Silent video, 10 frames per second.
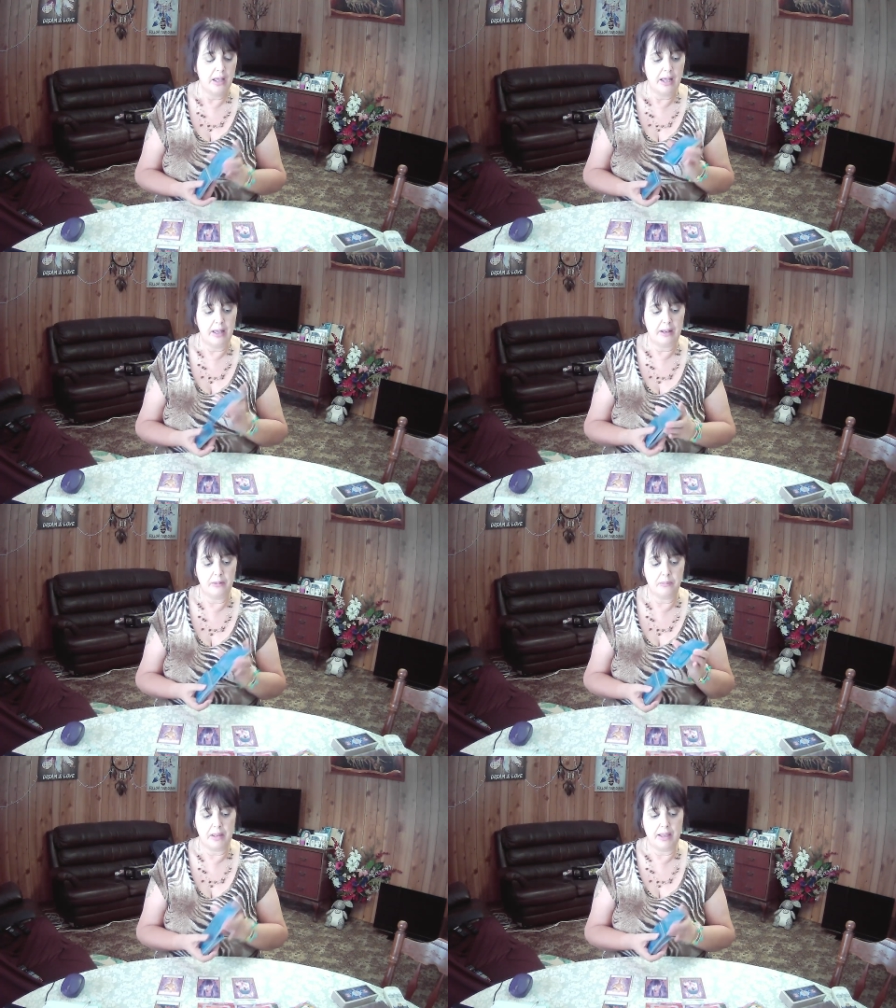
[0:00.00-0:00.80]

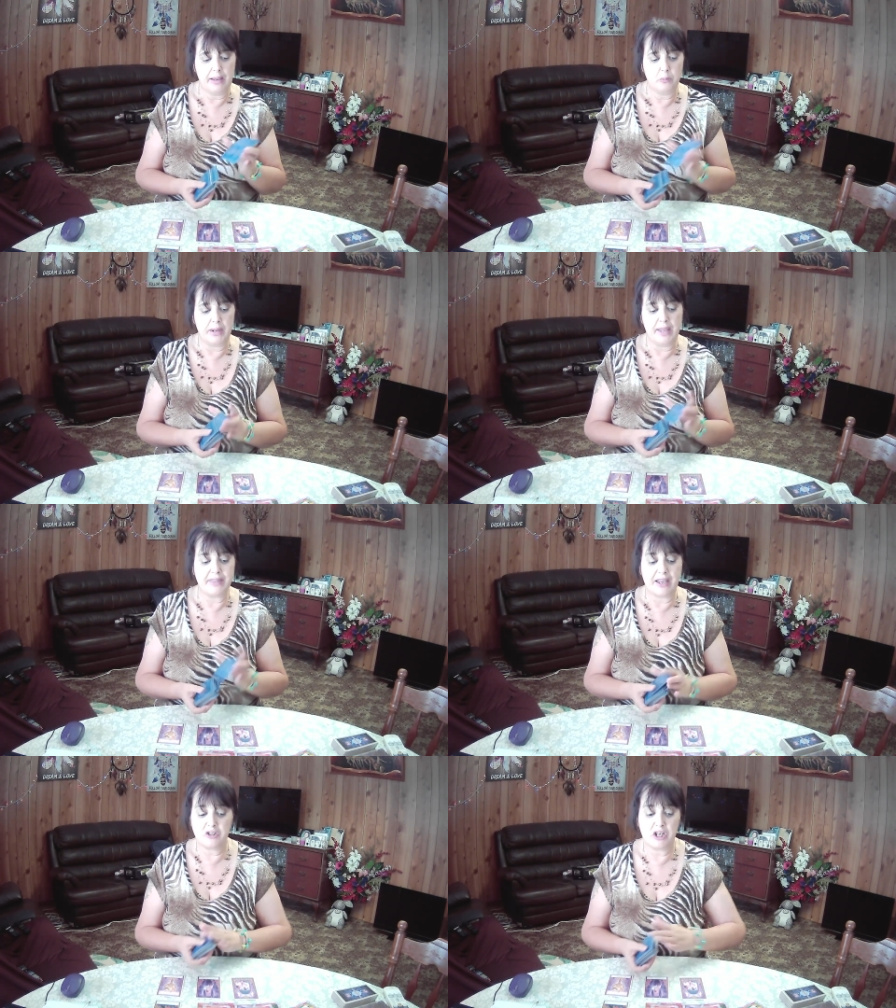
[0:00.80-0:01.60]
Um, and we had
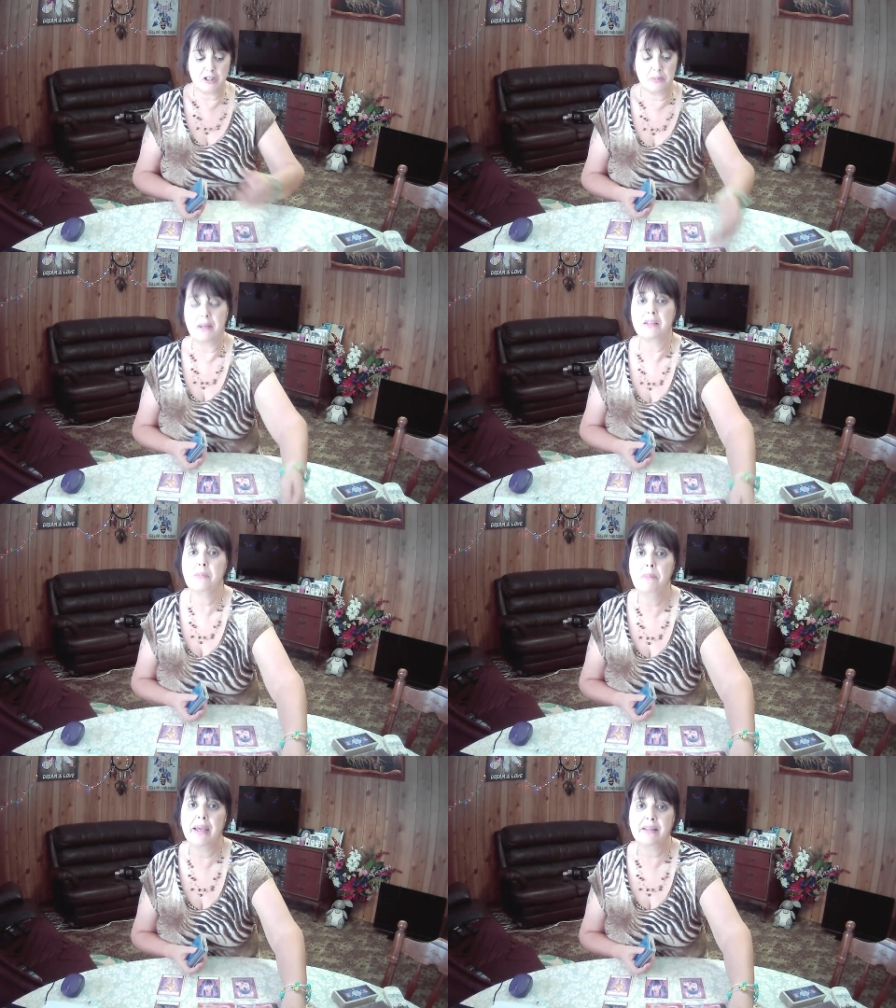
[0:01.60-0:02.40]
that judgment
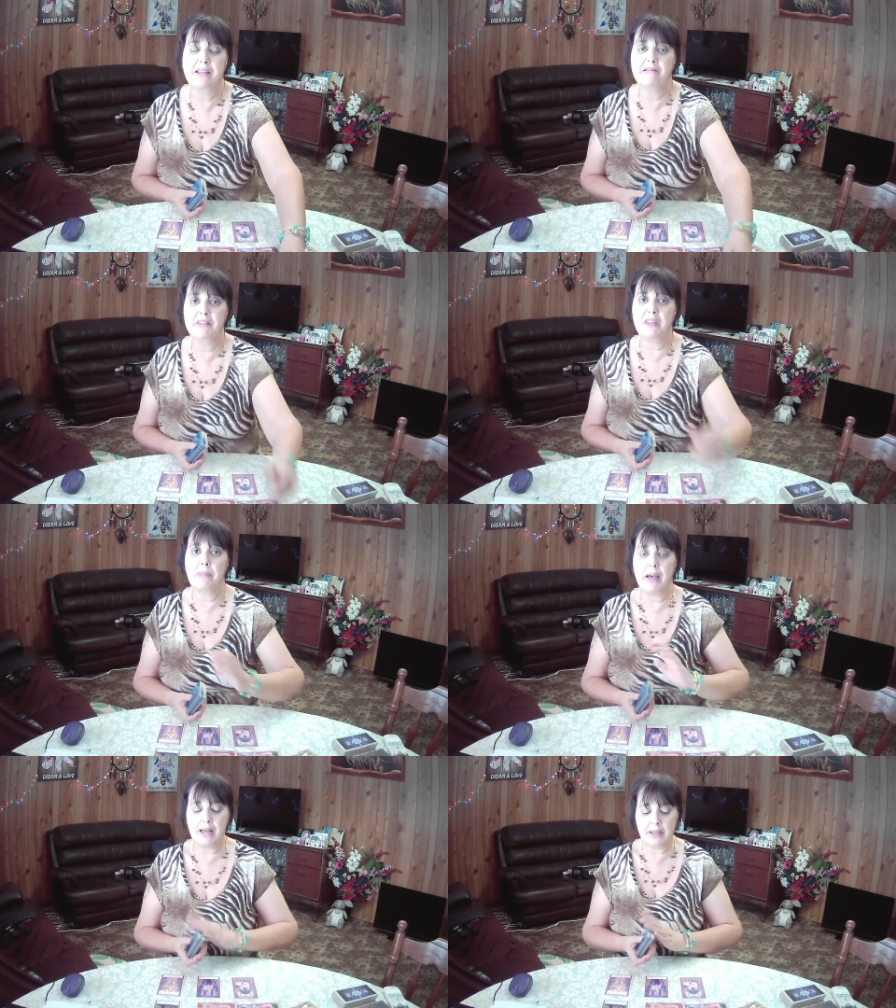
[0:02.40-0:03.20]
back there in the
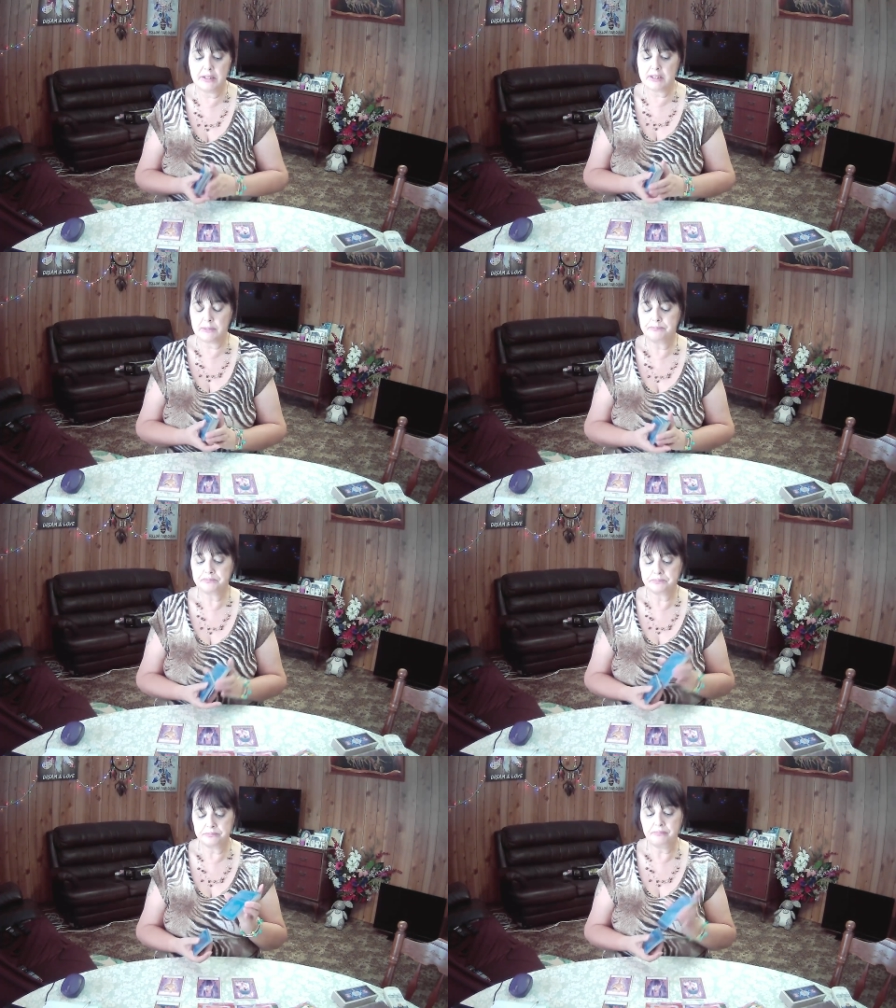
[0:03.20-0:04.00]
past
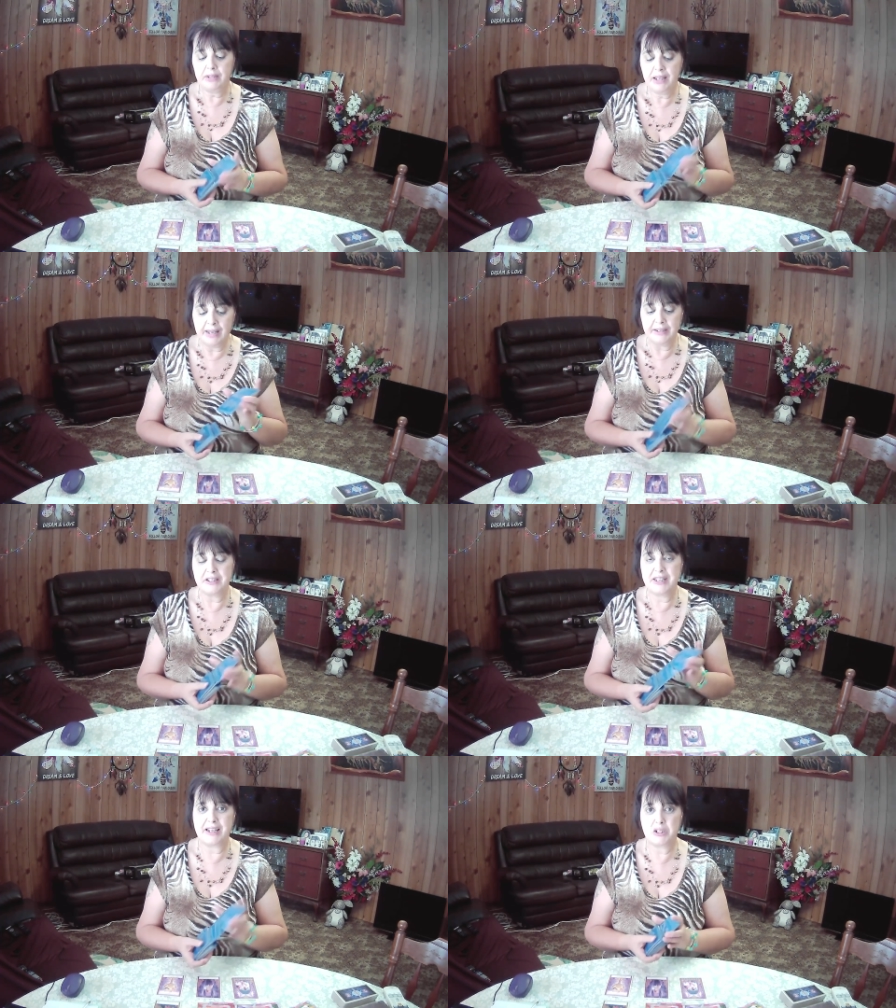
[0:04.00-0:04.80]
and
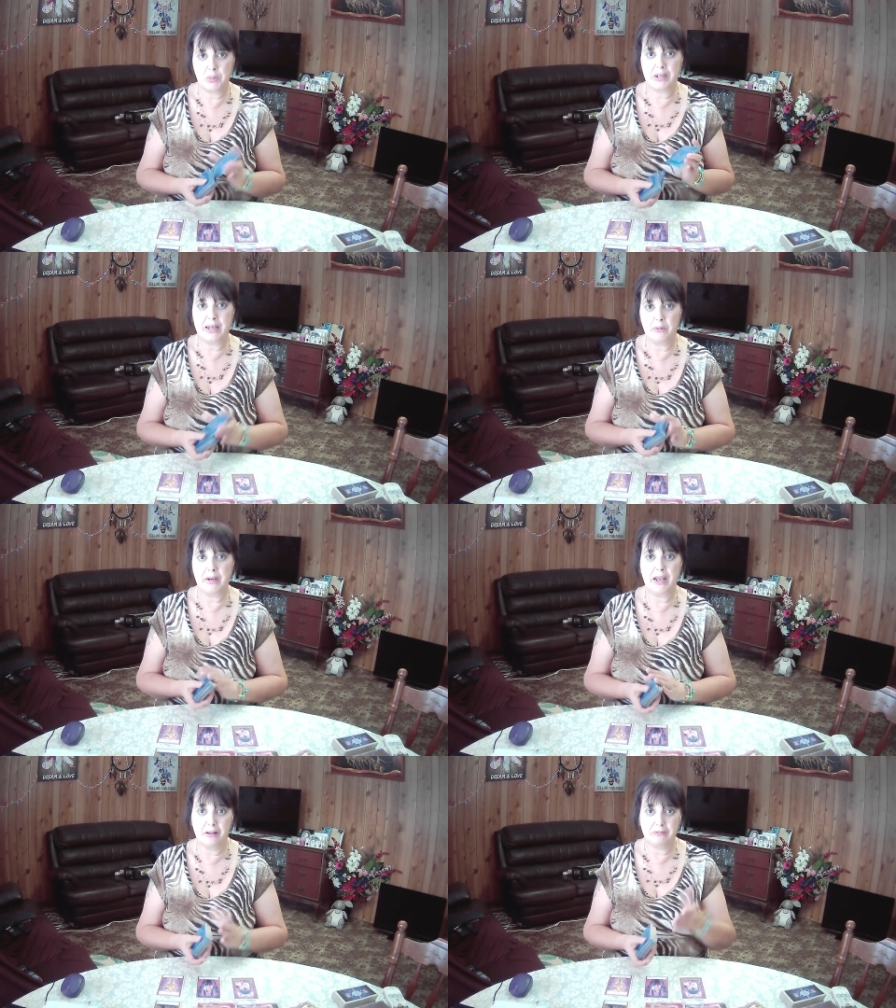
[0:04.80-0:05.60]
it's actually
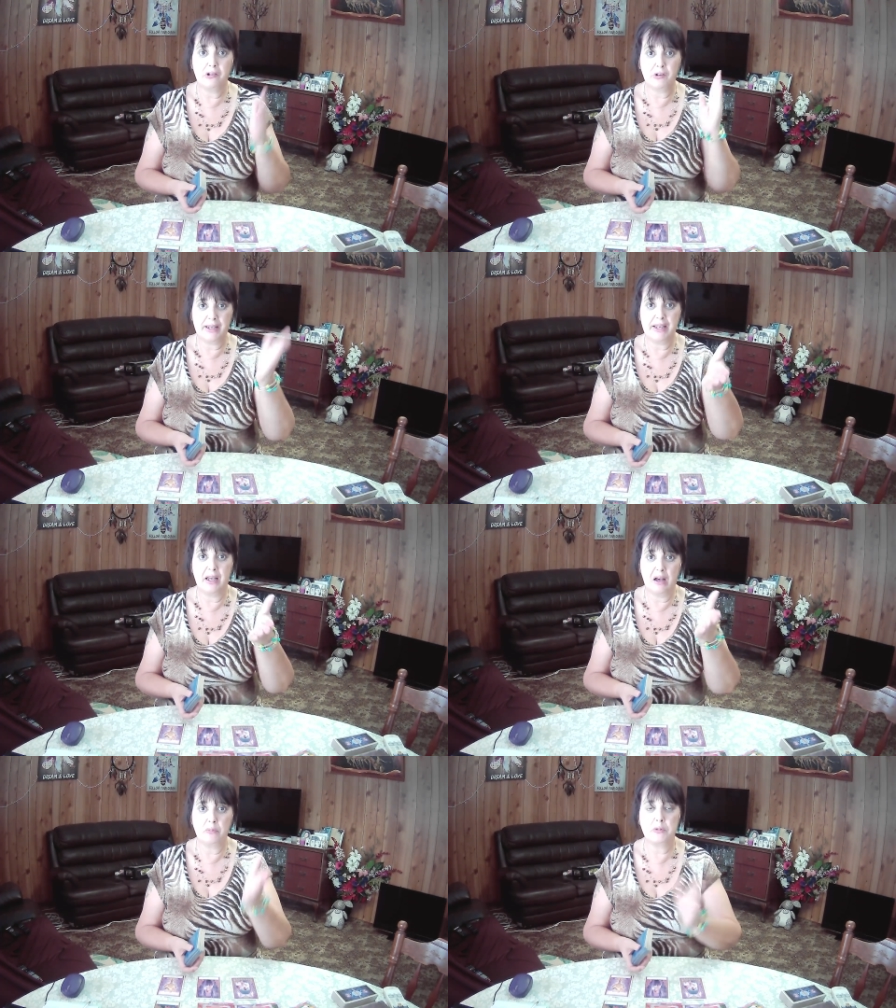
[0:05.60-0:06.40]
now look
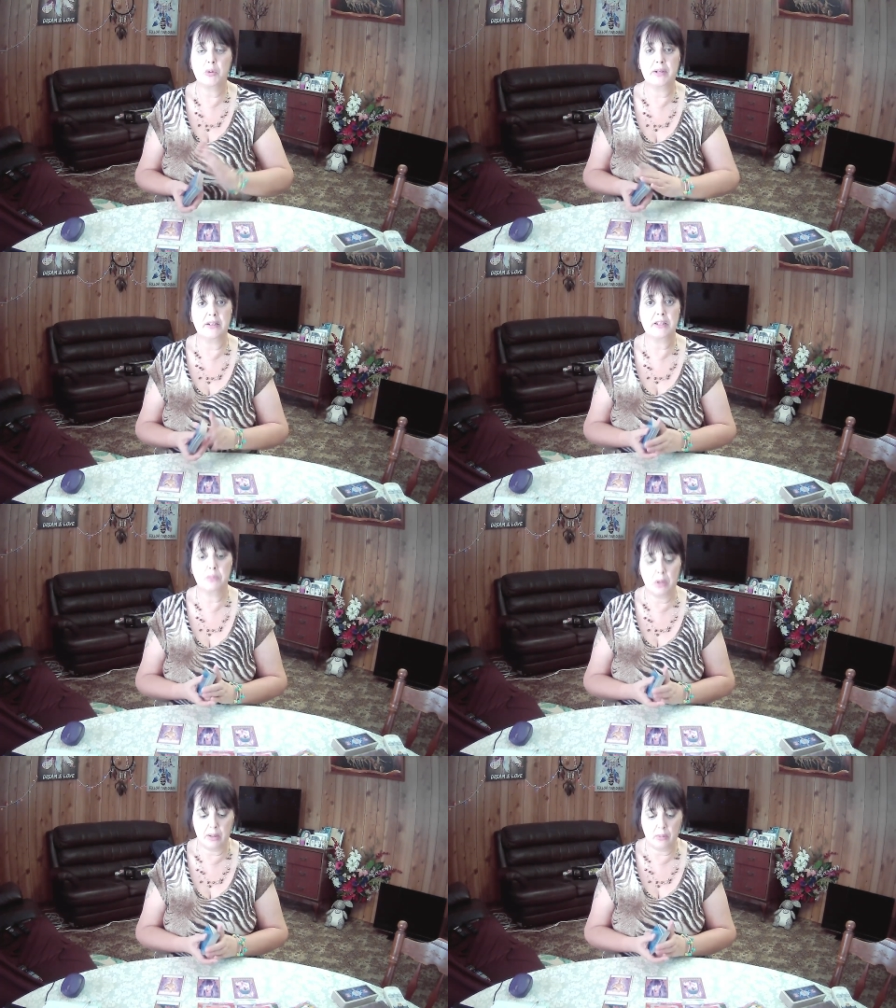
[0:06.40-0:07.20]
here I'm doing this
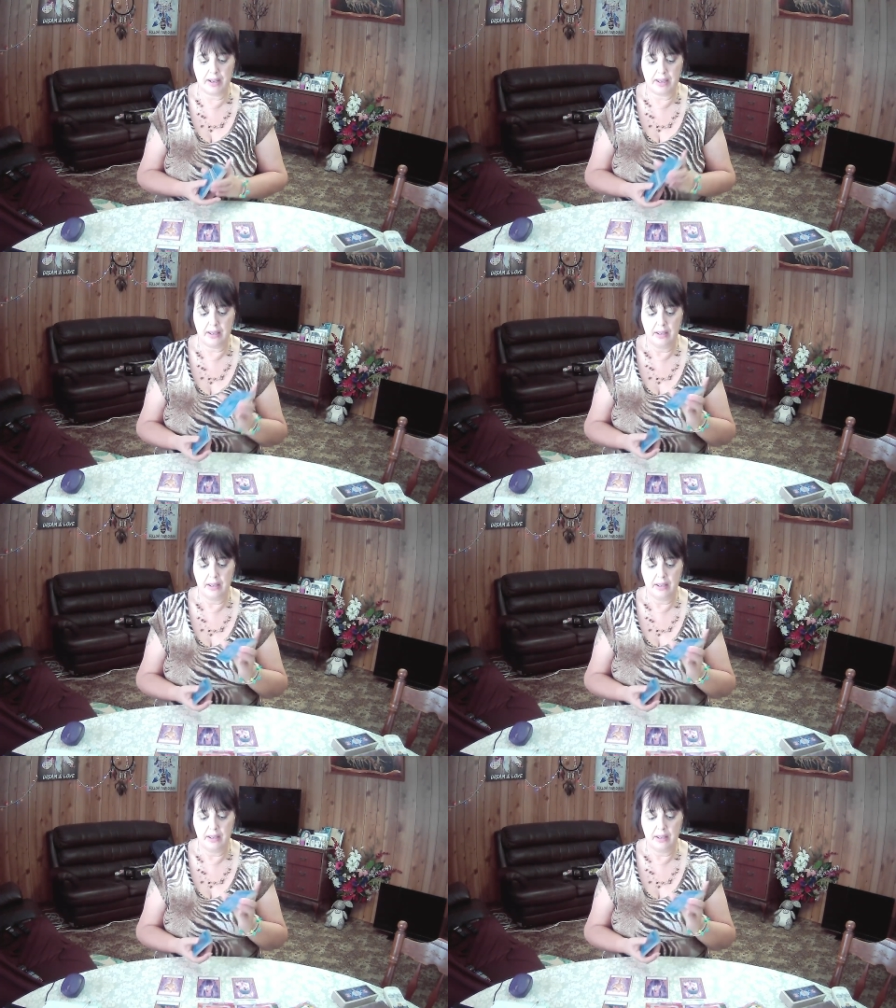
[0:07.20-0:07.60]
my way